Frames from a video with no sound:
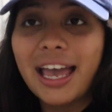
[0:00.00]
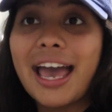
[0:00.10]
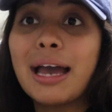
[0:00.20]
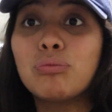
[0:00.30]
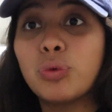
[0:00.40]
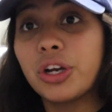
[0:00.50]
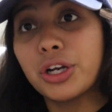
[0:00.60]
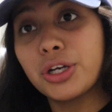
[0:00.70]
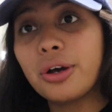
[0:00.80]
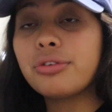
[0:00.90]
And we're
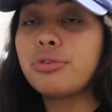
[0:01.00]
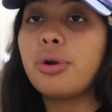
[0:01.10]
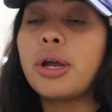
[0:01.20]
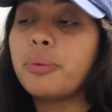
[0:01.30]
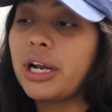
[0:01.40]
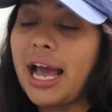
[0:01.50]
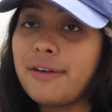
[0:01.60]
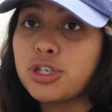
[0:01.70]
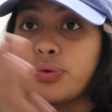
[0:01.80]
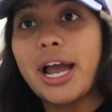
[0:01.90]
gonna go through and we're gonna
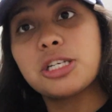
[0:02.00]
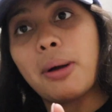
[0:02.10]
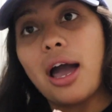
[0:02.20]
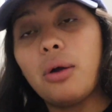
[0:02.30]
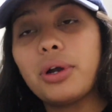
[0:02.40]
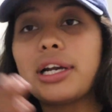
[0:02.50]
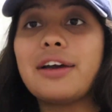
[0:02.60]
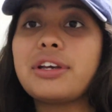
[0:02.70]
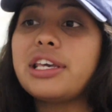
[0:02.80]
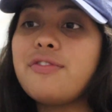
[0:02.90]
have a trash pile, we're gonna
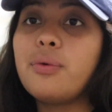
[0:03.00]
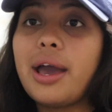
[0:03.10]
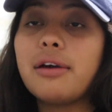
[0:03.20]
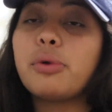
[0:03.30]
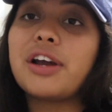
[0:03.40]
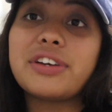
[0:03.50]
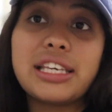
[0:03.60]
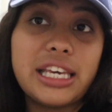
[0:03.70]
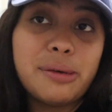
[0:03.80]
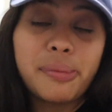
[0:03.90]
have a giveaway, and we're gonna have a
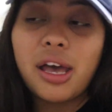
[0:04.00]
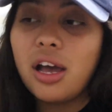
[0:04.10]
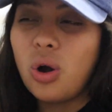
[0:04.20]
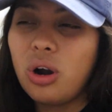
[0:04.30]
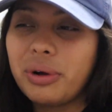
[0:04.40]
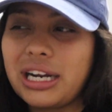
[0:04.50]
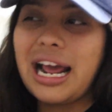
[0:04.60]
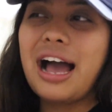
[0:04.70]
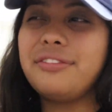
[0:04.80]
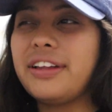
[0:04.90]
keep, or we're gonna
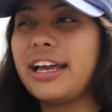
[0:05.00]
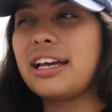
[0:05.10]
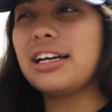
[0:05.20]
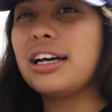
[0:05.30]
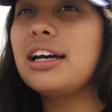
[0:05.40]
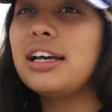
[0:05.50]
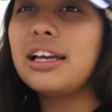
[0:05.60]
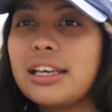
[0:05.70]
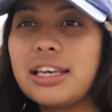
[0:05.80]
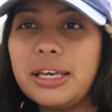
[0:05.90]
have like a
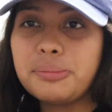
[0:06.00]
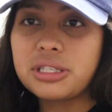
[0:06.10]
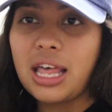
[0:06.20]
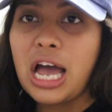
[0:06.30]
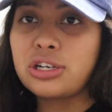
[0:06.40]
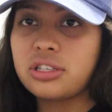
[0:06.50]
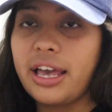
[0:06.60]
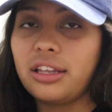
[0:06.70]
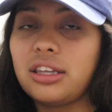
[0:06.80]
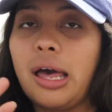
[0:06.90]
keep slash
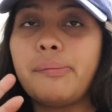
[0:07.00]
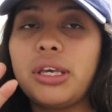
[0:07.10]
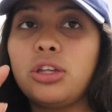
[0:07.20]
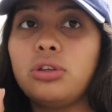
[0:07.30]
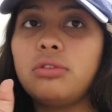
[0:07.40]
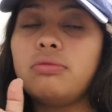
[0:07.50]
like let me